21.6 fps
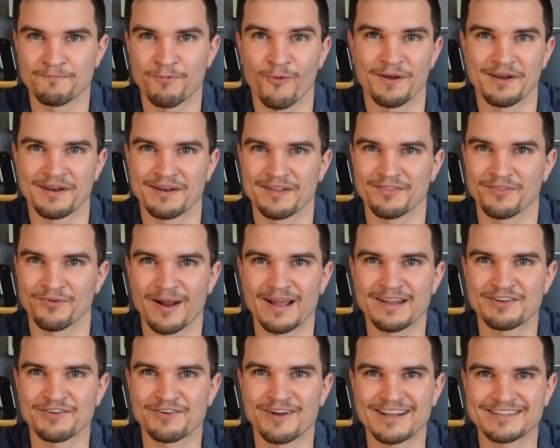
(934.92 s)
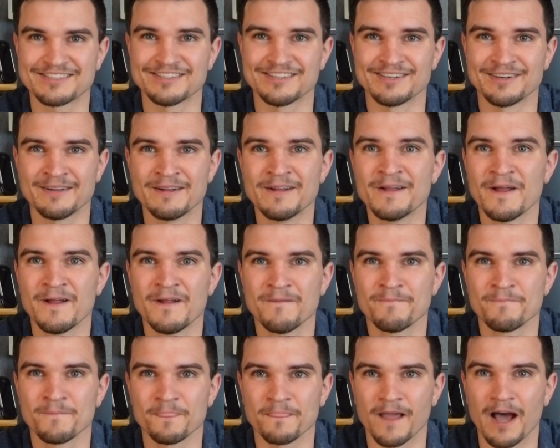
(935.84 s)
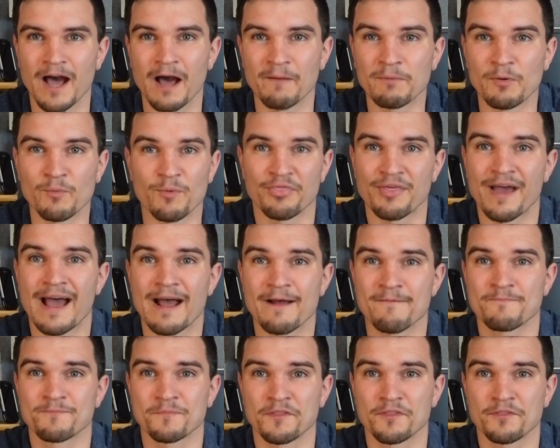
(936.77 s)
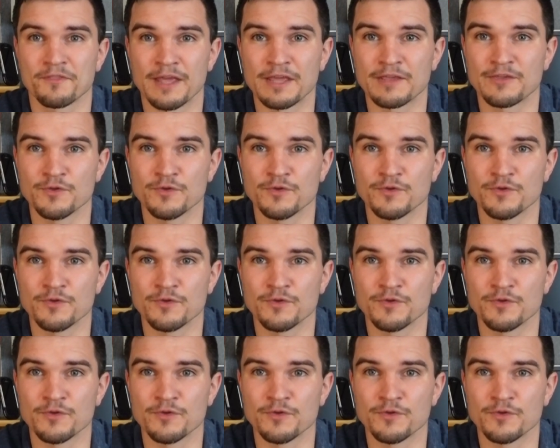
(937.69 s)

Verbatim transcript: pointed in the right direction. Uh, but with that, Thank